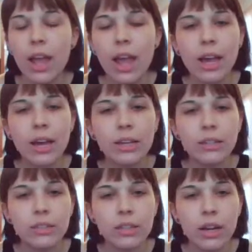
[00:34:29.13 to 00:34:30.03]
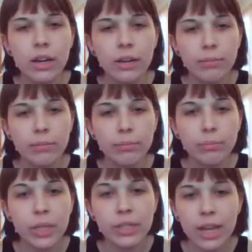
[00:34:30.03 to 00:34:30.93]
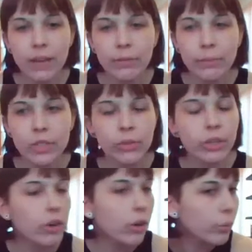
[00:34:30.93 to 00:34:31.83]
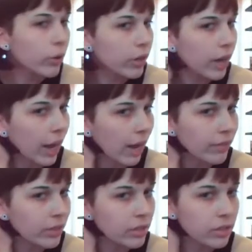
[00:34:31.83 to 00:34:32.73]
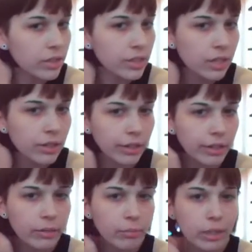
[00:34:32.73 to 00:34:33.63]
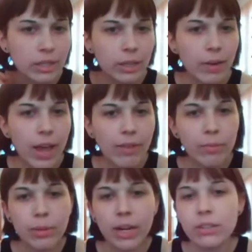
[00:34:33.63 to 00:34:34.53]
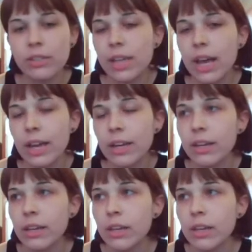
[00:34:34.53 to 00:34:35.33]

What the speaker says: And because I haven't been doing yard work, I haven't seen her because I haven't been outside.